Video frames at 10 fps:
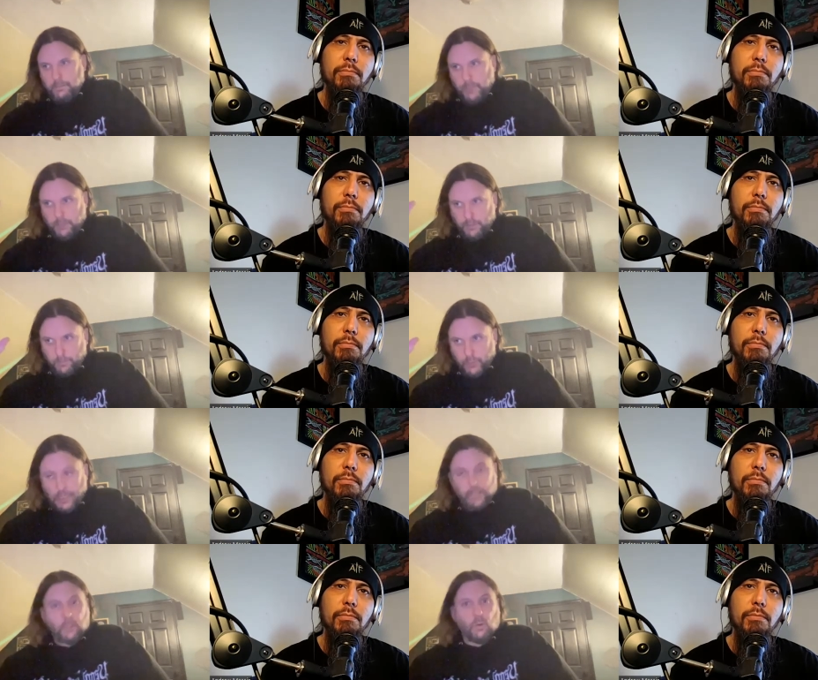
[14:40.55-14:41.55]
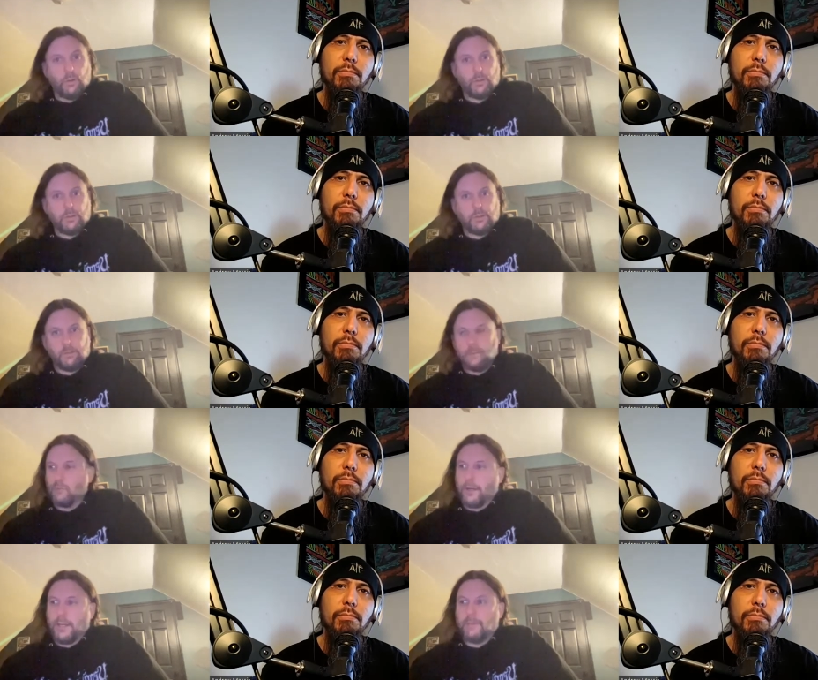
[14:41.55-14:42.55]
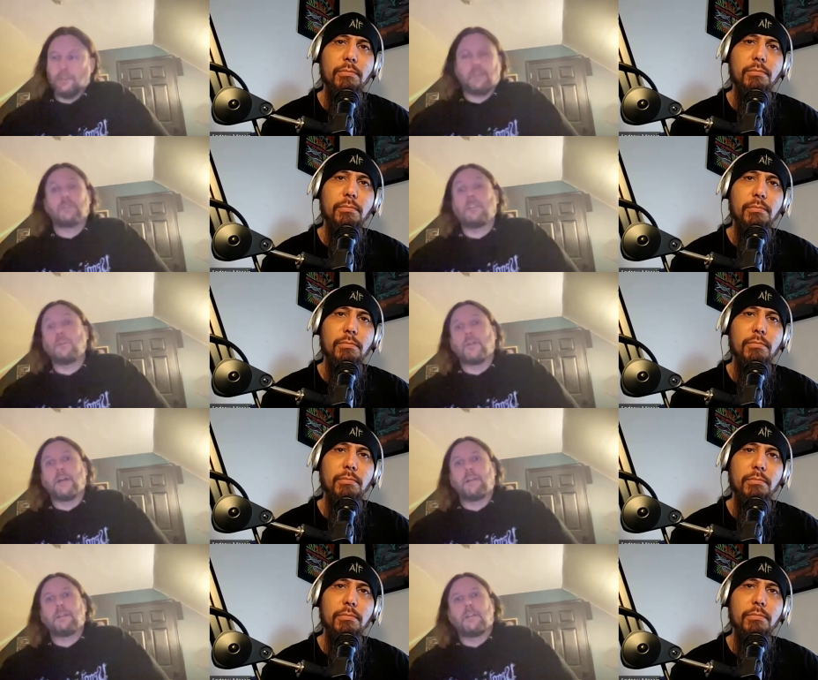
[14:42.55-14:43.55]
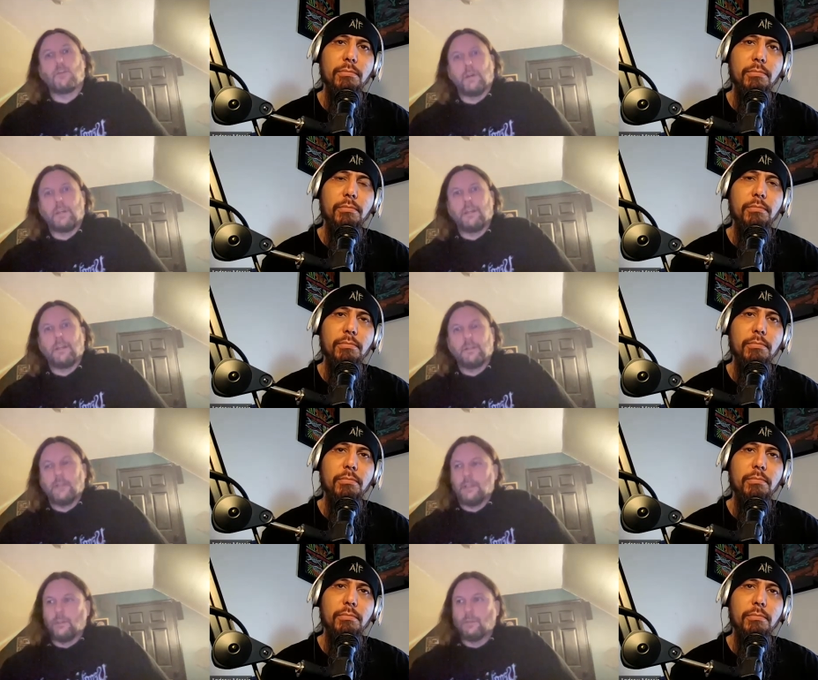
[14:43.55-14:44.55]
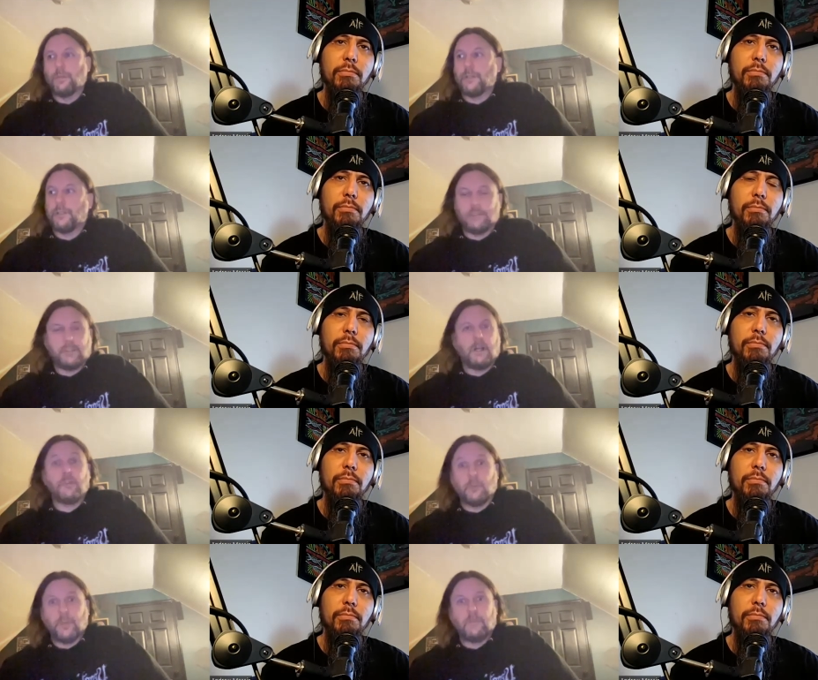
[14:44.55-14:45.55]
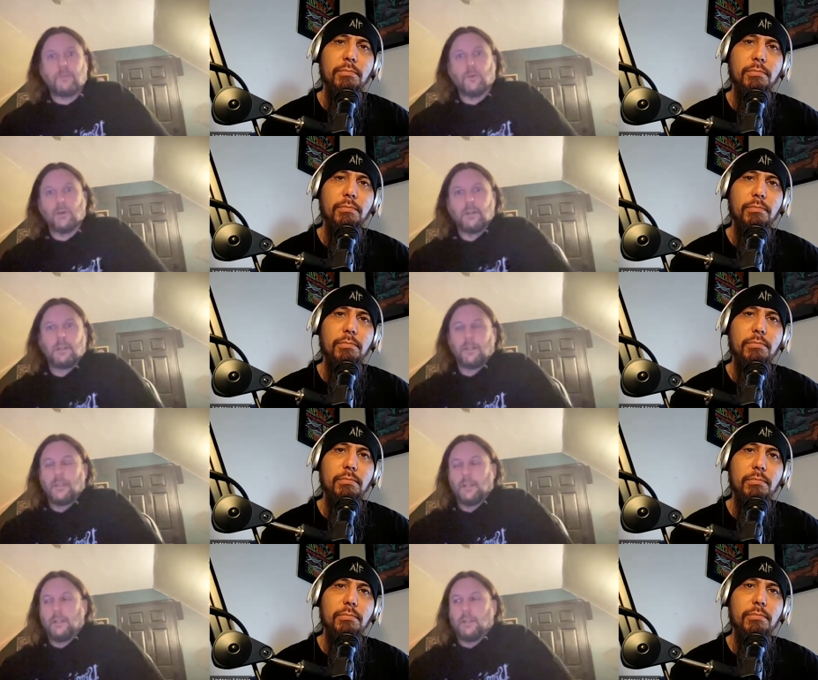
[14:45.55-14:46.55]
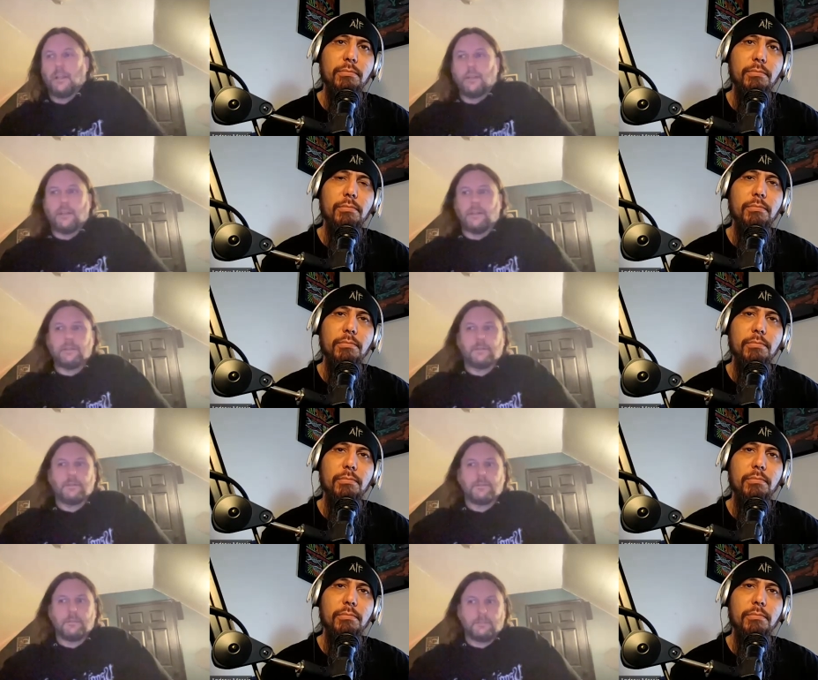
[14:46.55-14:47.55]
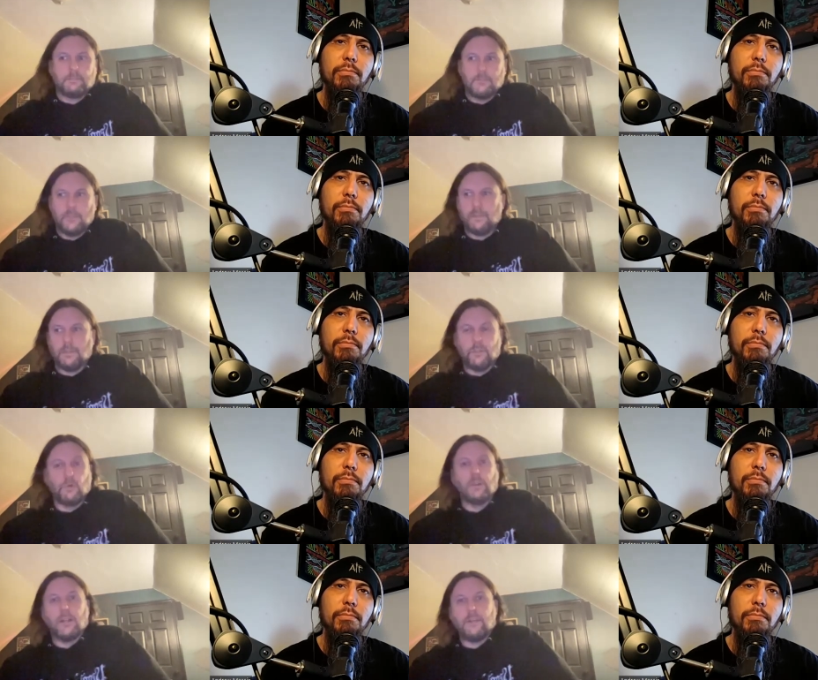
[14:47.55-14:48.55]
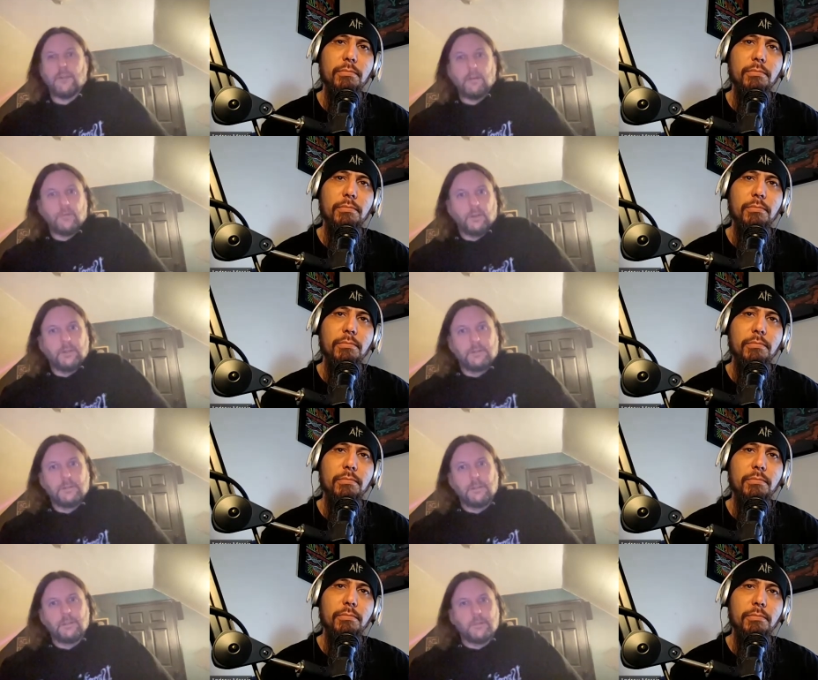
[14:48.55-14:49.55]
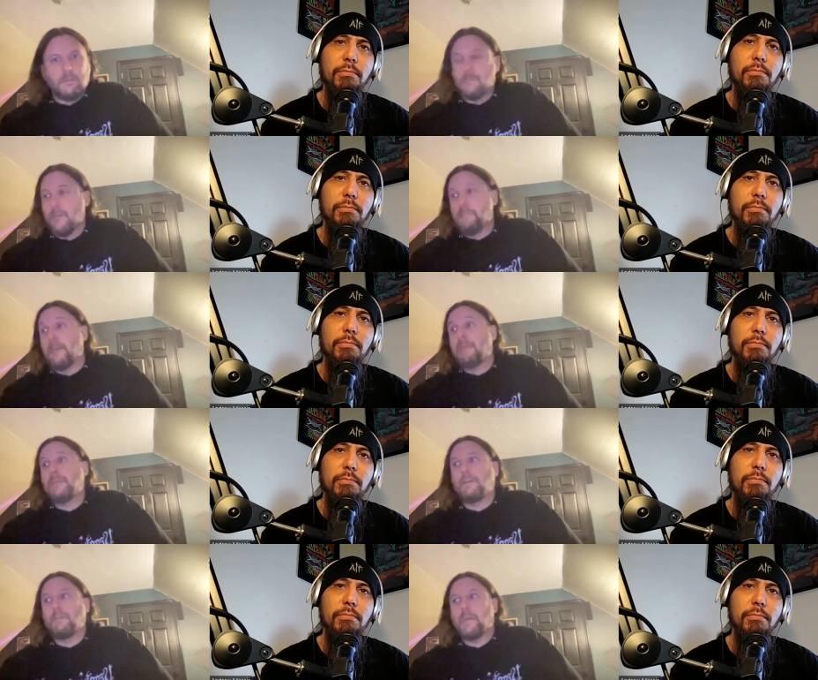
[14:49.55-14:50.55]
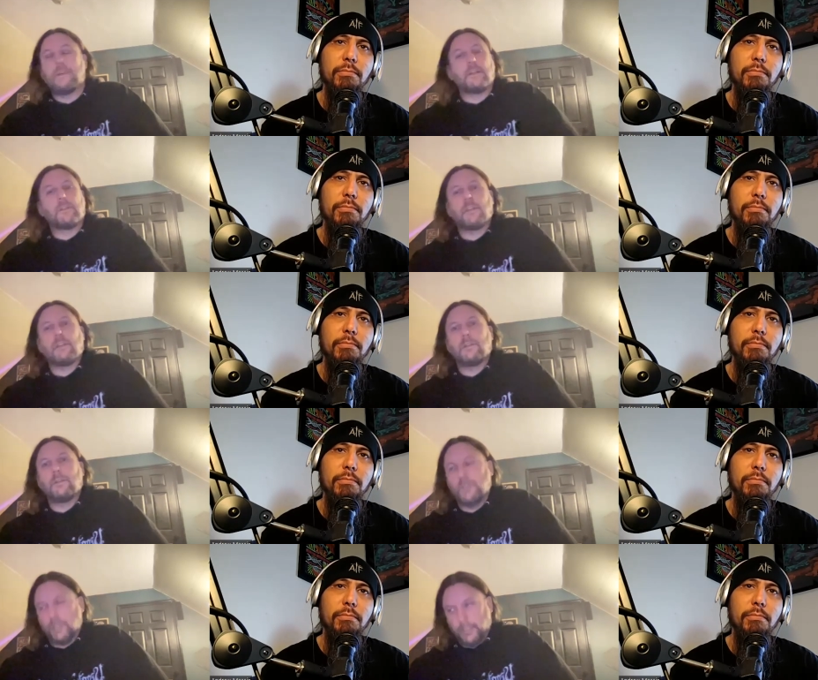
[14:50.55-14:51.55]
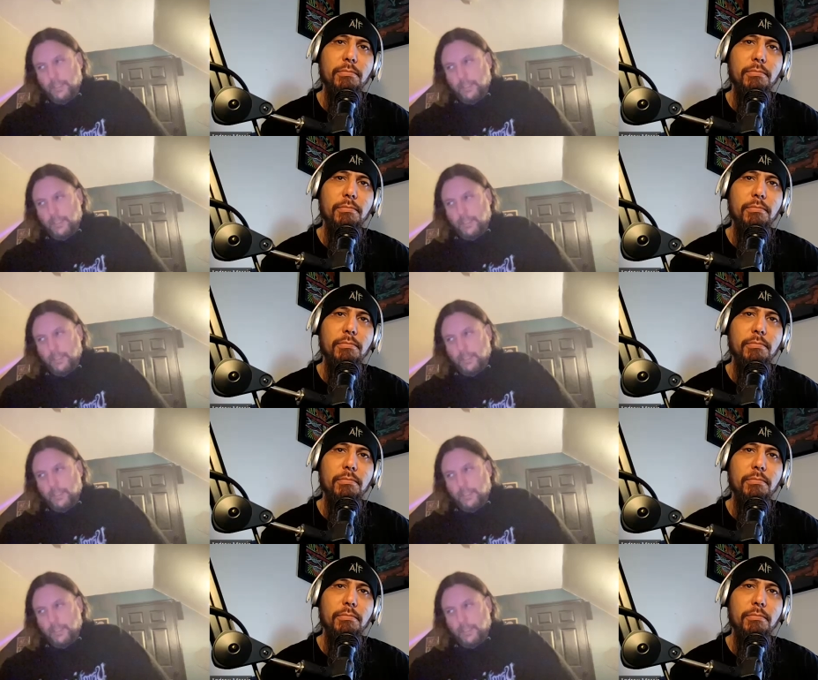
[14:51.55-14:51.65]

Speaker 1: just stay the course, write heavy songs that you like, that you want to hear, that you would picture yourself in the pit for, and then just enjoy life, have fun. Maybe things get huge,